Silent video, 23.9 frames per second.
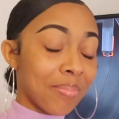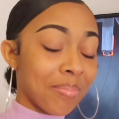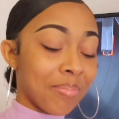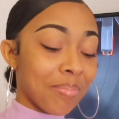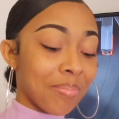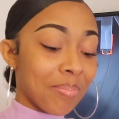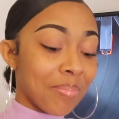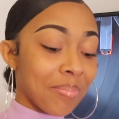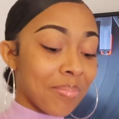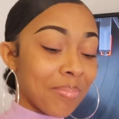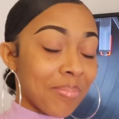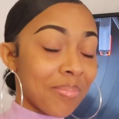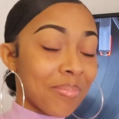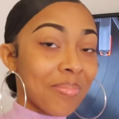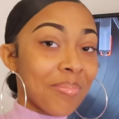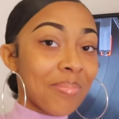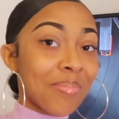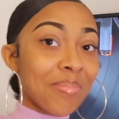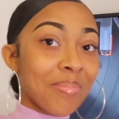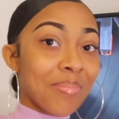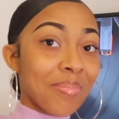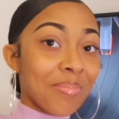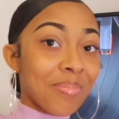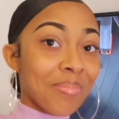
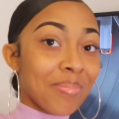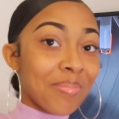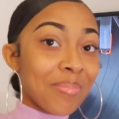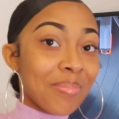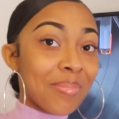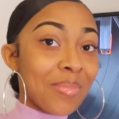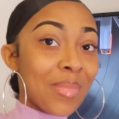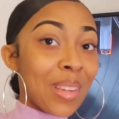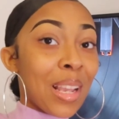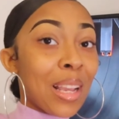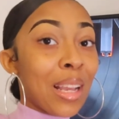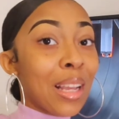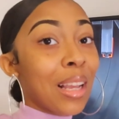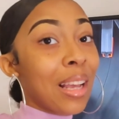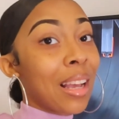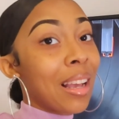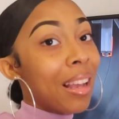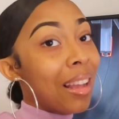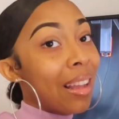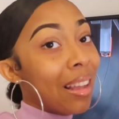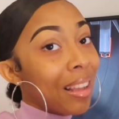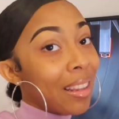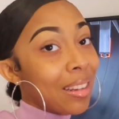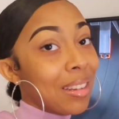
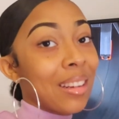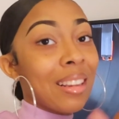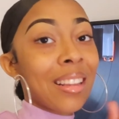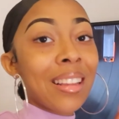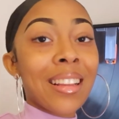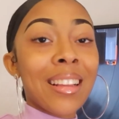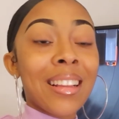Nobody speaks.